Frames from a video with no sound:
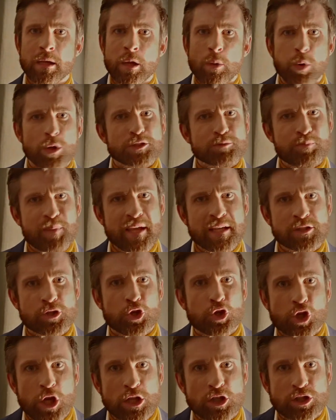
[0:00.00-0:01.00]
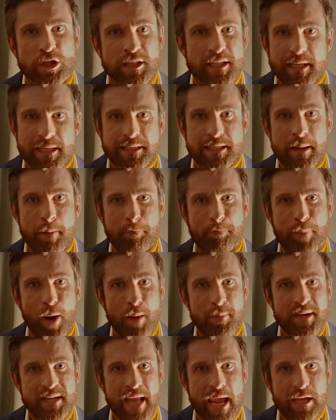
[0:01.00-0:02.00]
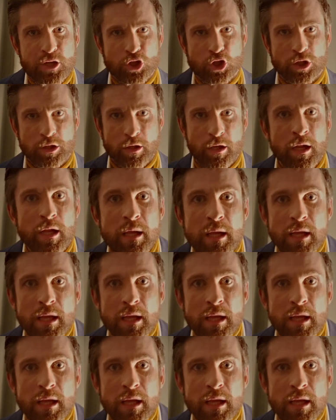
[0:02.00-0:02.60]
What's being suggested is an abomination.